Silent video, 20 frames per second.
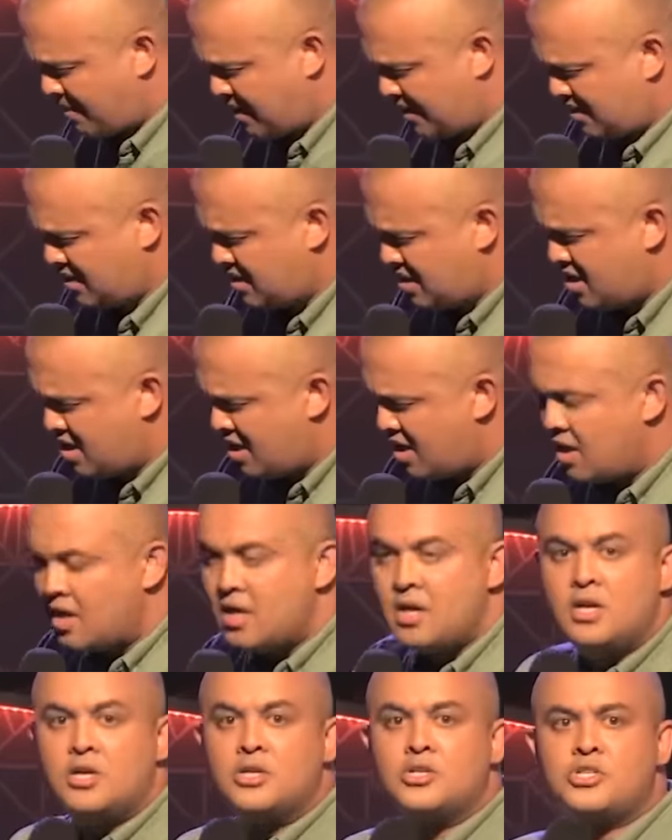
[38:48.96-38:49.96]
man.
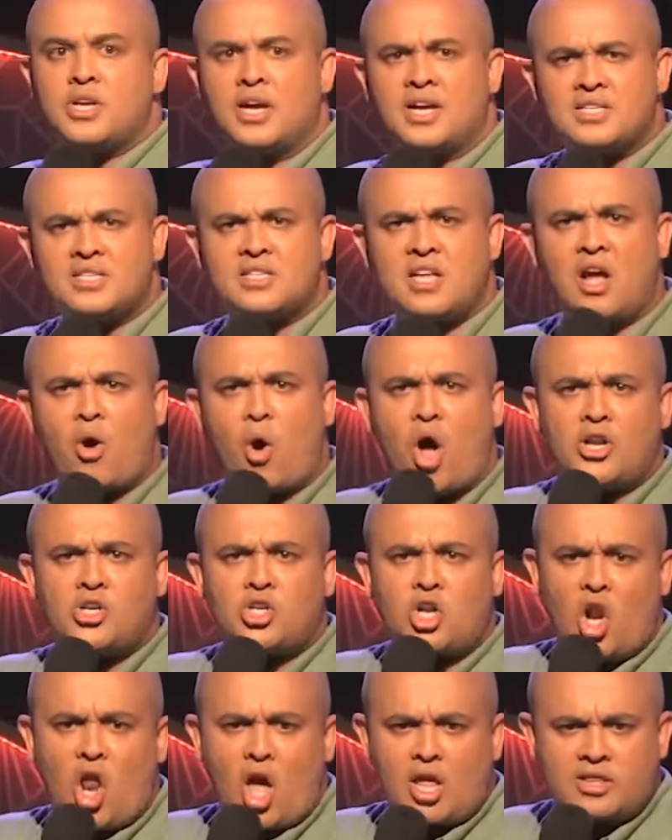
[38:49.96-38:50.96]
Just a uh, hot
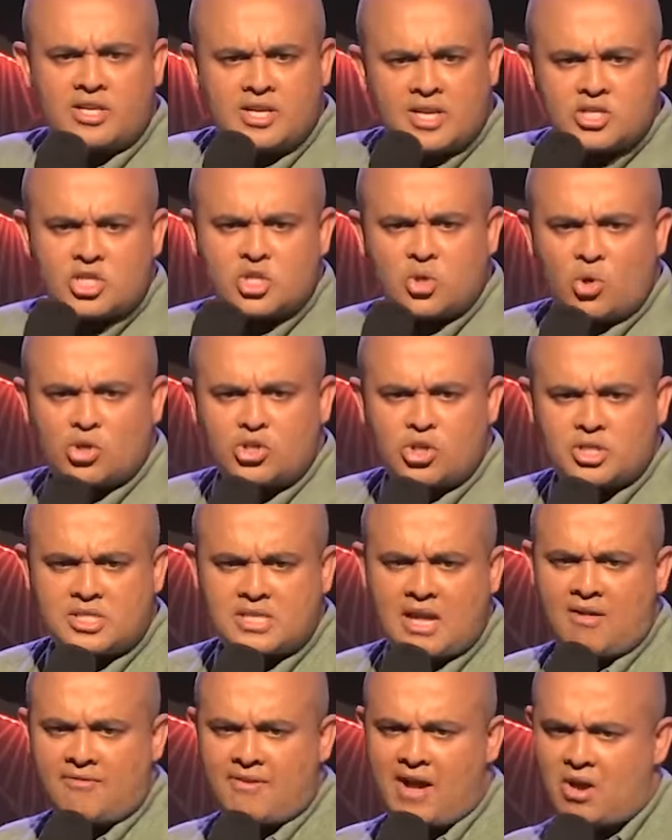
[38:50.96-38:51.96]
cloth, just sort
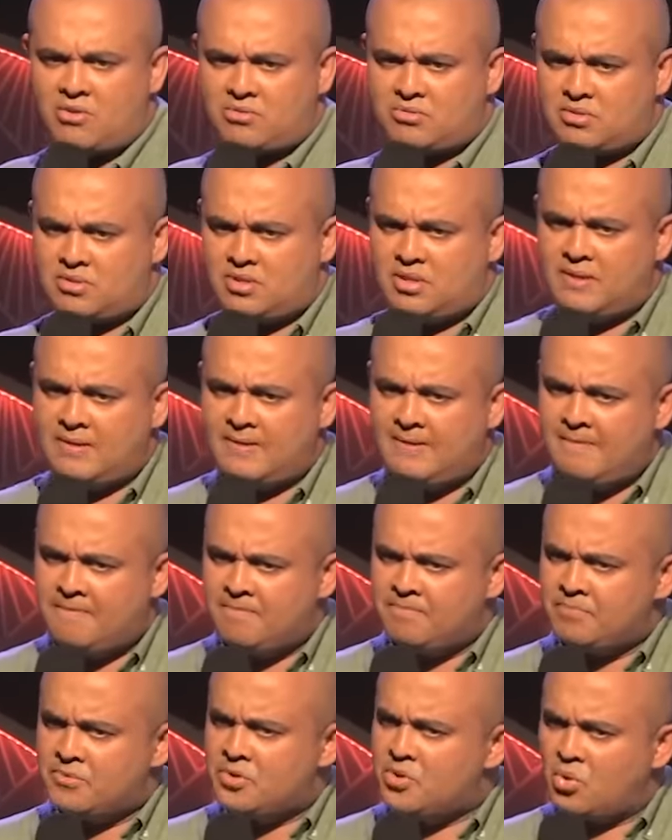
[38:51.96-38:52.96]
yourself out.
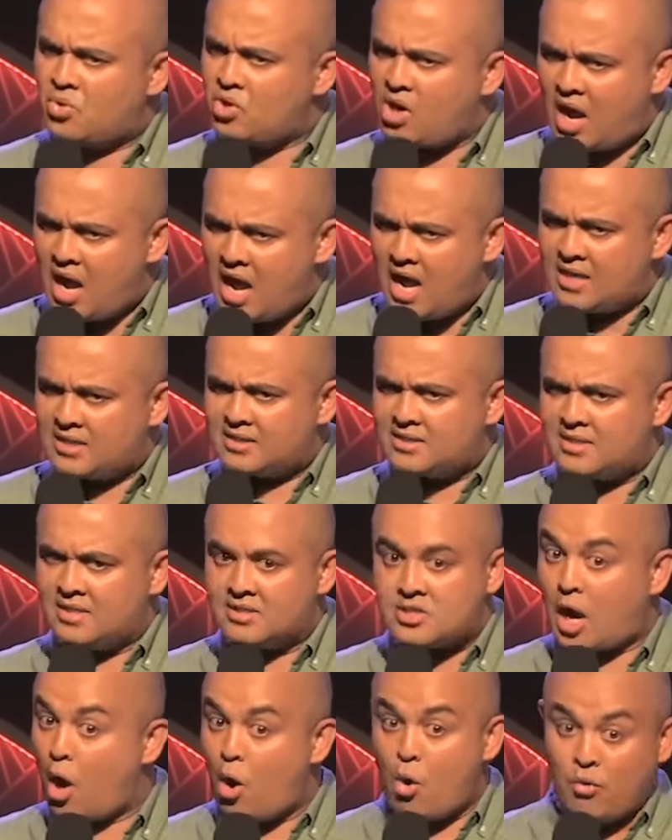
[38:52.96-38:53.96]
You can't,
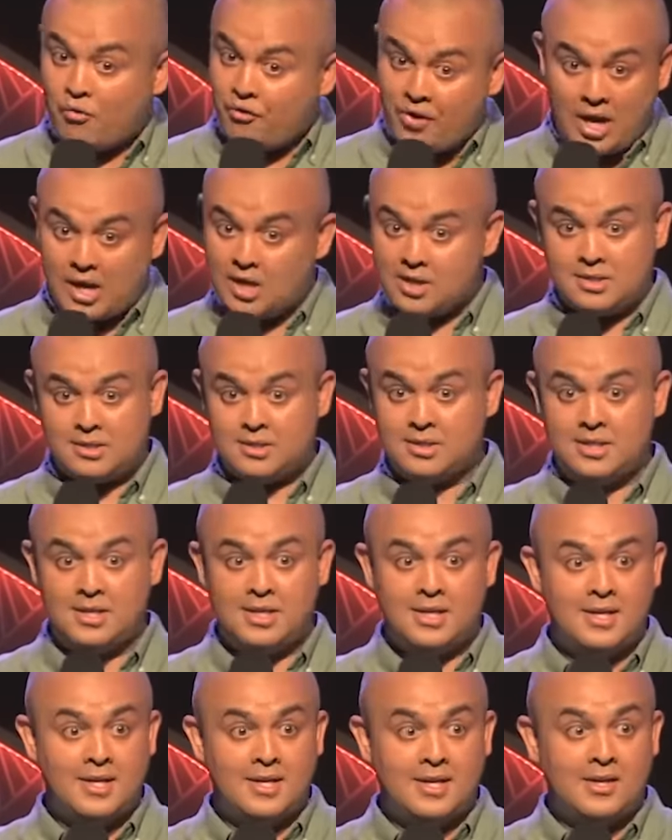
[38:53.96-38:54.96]
it's over.
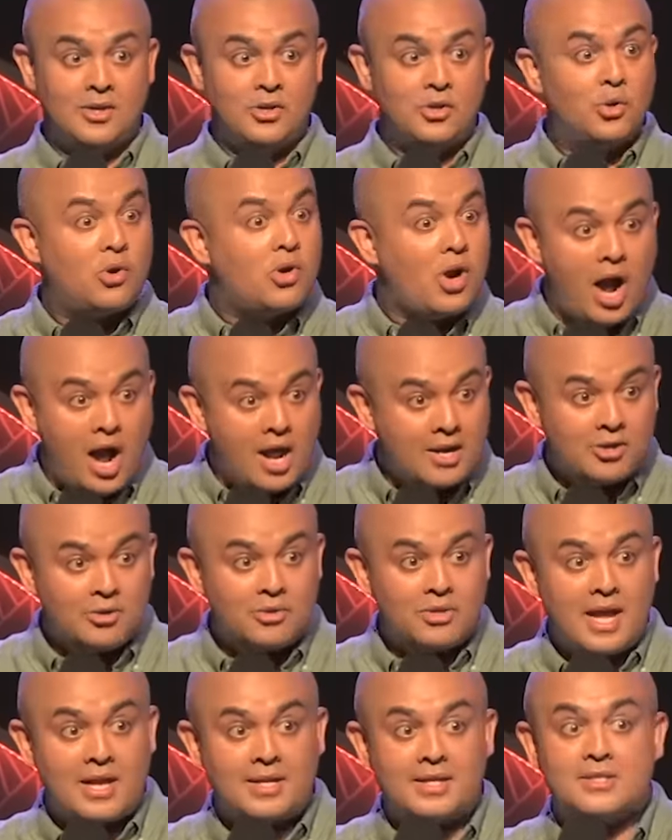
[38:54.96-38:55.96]
You can't
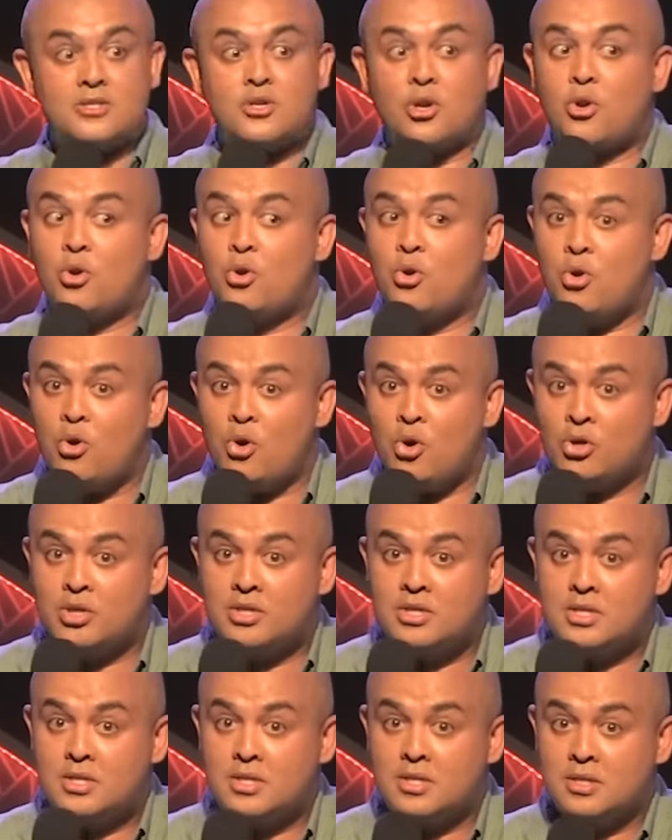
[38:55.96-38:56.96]
do that, it's
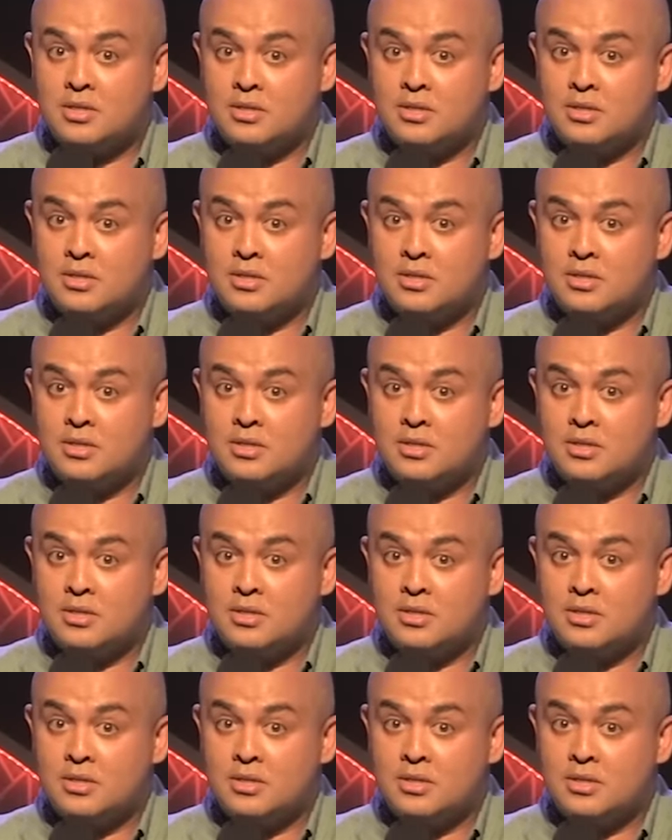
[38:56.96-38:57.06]
rude.